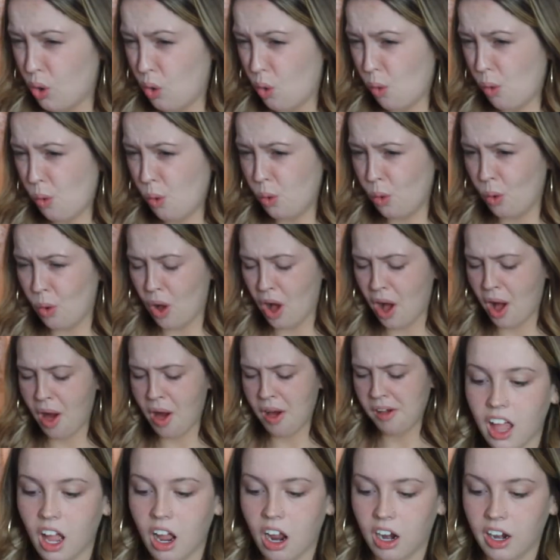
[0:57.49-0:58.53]
Ooh.
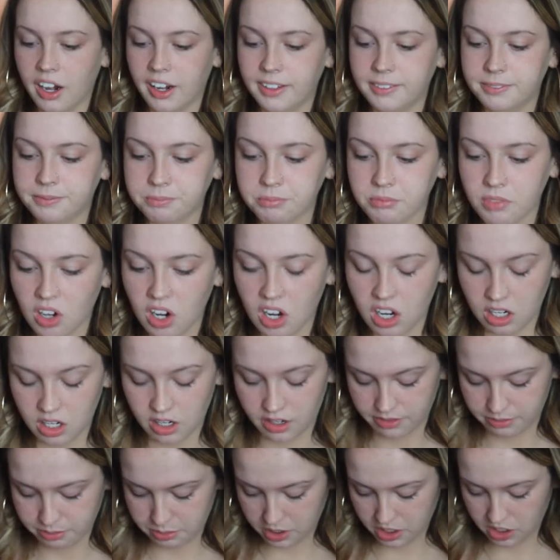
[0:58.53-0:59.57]
Alright,
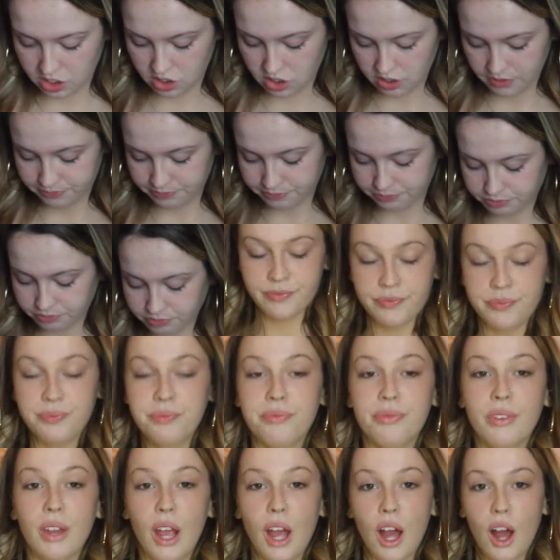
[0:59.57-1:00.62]
enough, bitch.
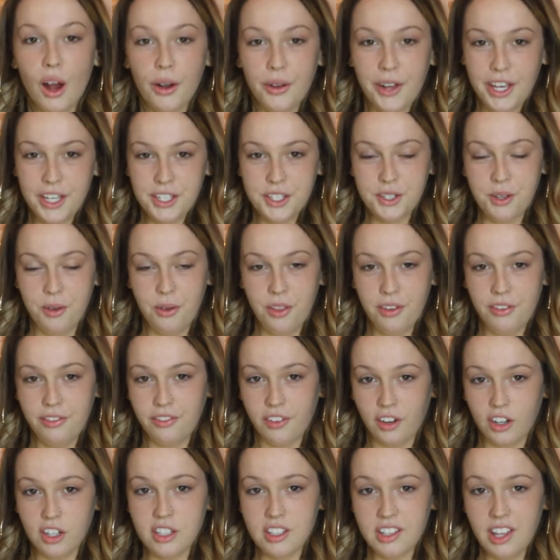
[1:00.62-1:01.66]
Okay, so the
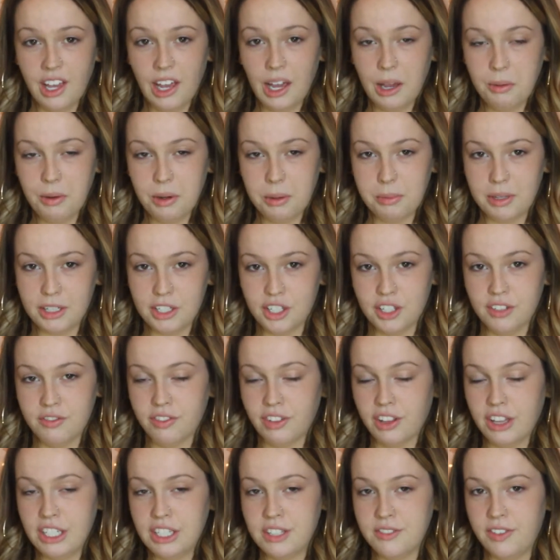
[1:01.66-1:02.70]
first thing I want to mention
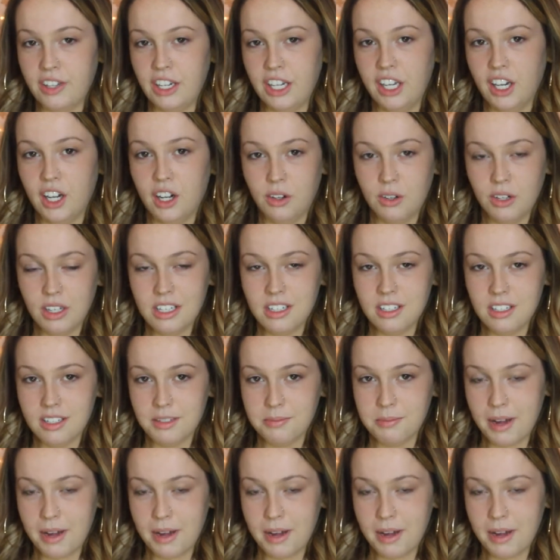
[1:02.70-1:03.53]
for this video is